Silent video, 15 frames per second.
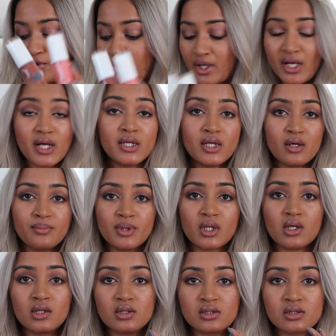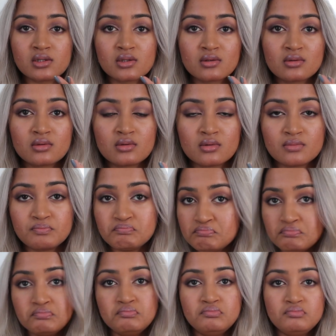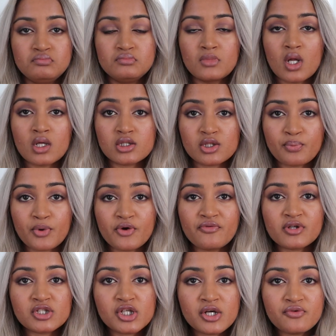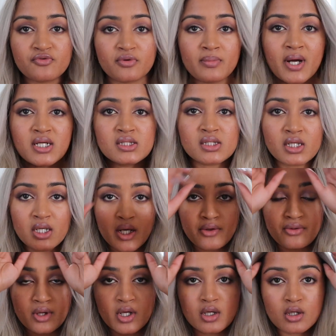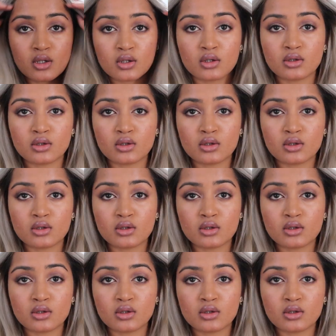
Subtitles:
great idea because it's the perfect shade for my skin, I think.